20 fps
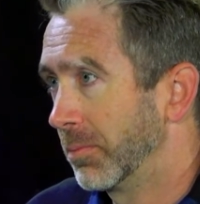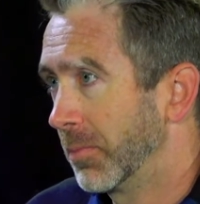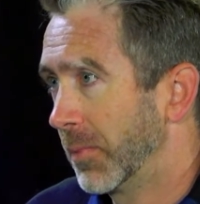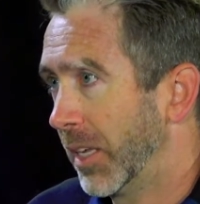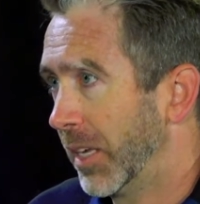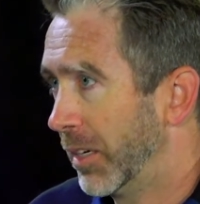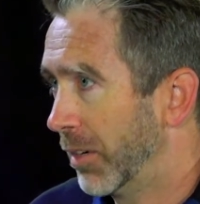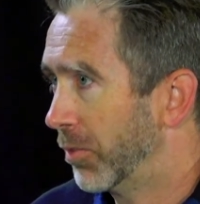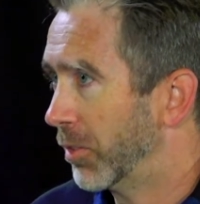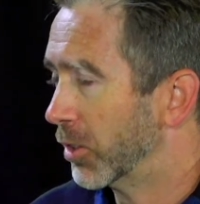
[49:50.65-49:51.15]

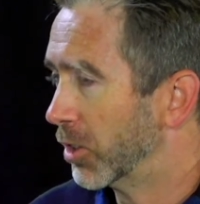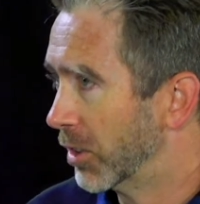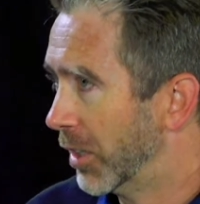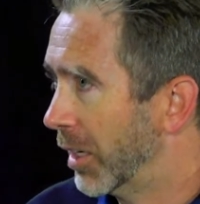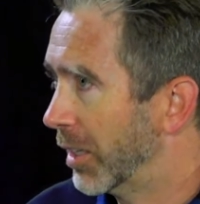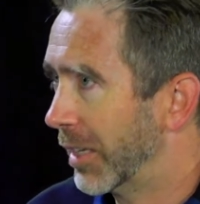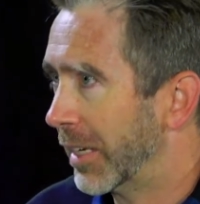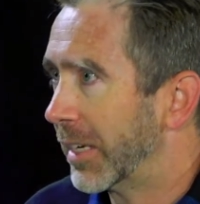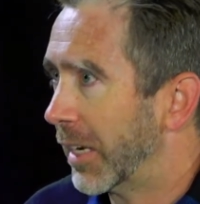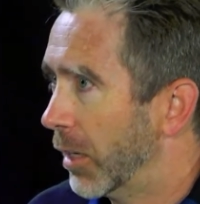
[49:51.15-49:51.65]
And if there's
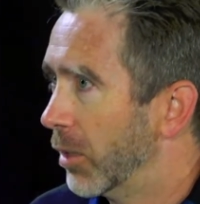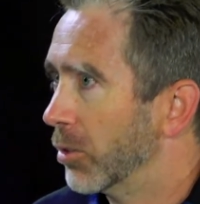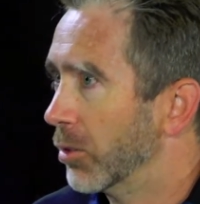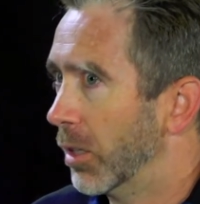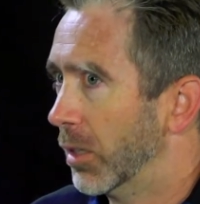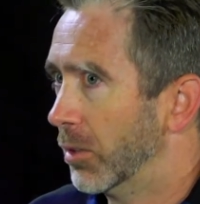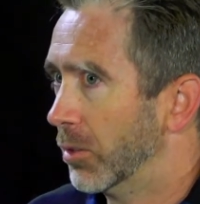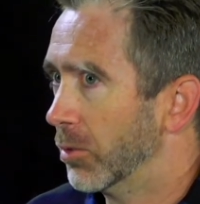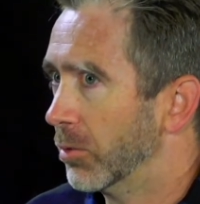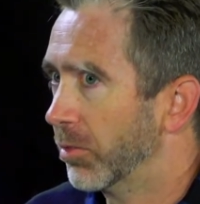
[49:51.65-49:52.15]
not, like,
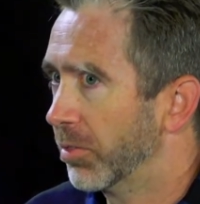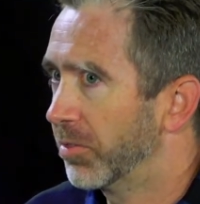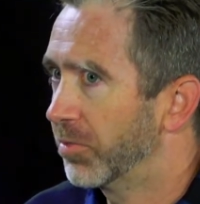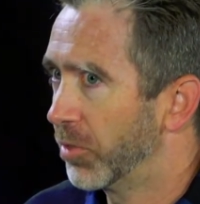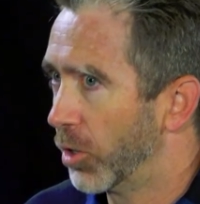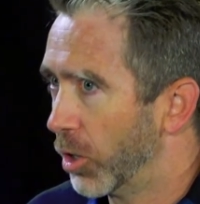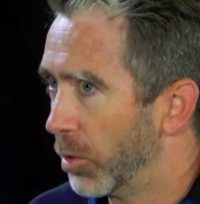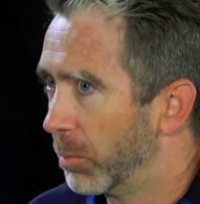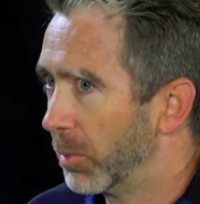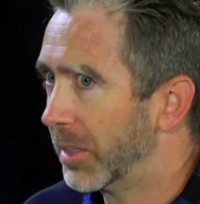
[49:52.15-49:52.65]
I'll
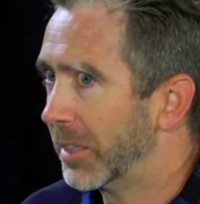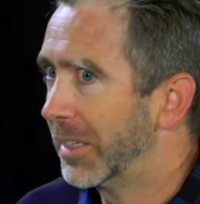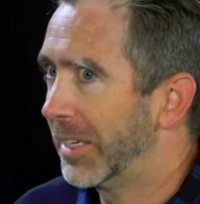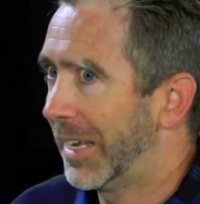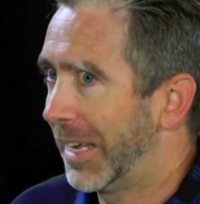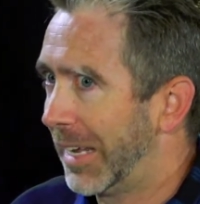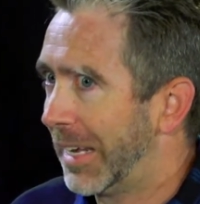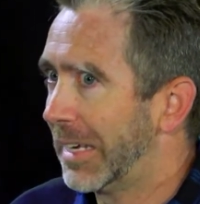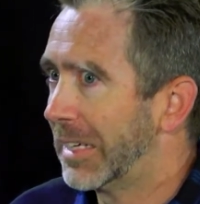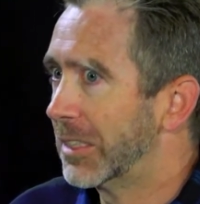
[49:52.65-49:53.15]

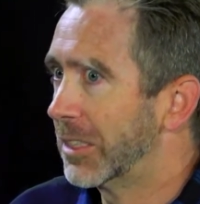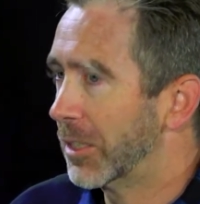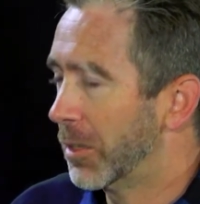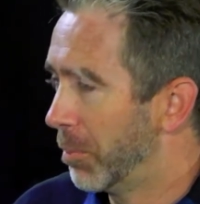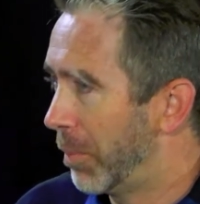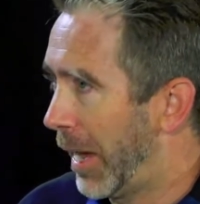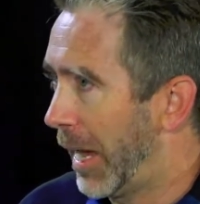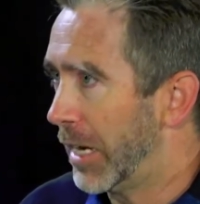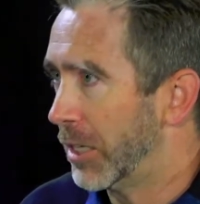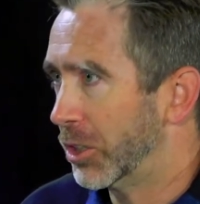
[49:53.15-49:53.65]
firmly and
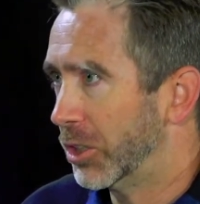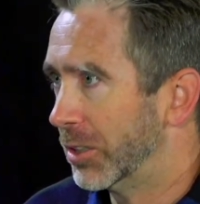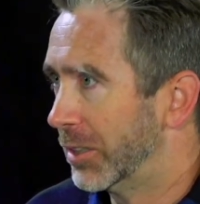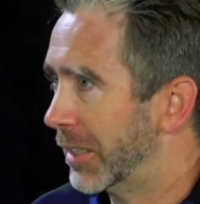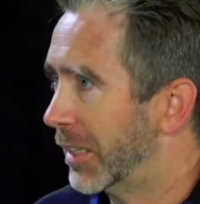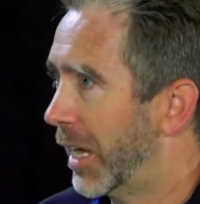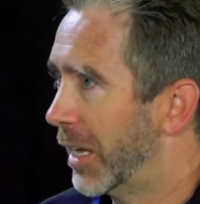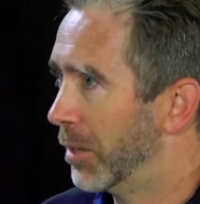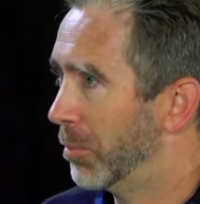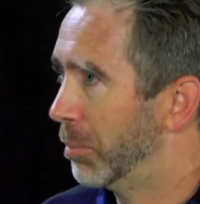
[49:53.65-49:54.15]

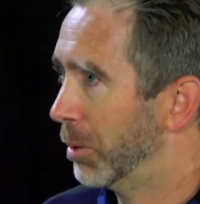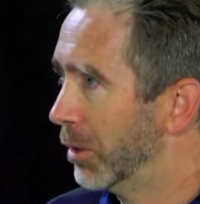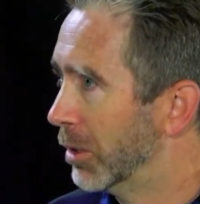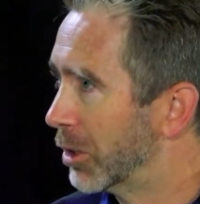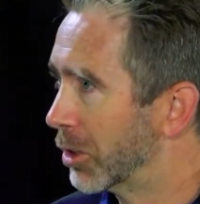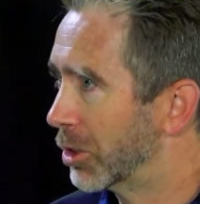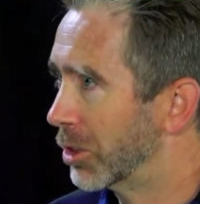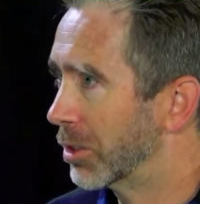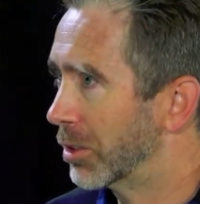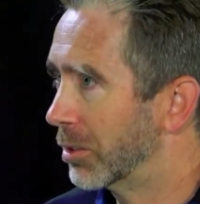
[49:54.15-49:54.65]
compassionately kind of
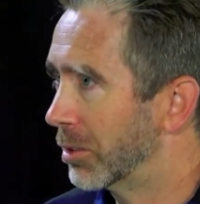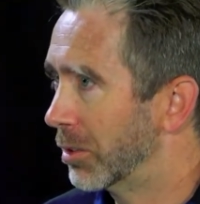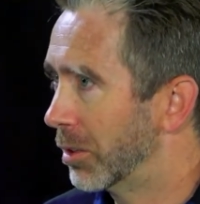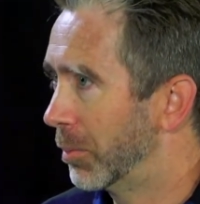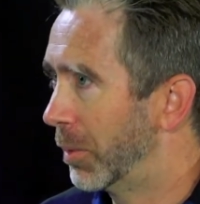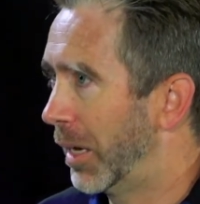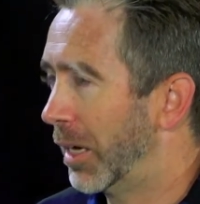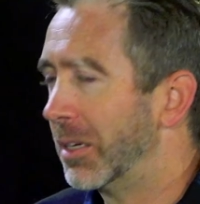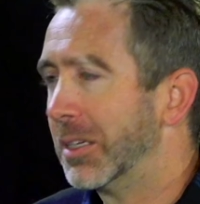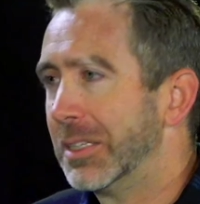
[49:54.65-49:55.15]
push
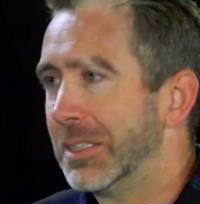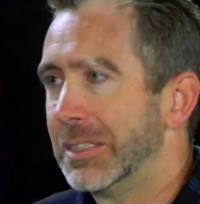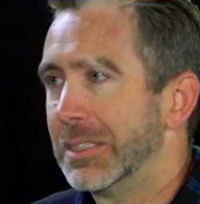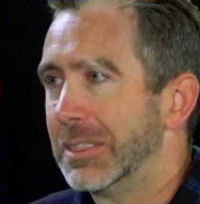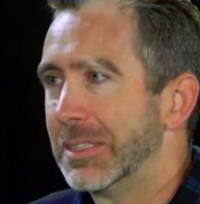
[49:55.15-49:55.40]
about,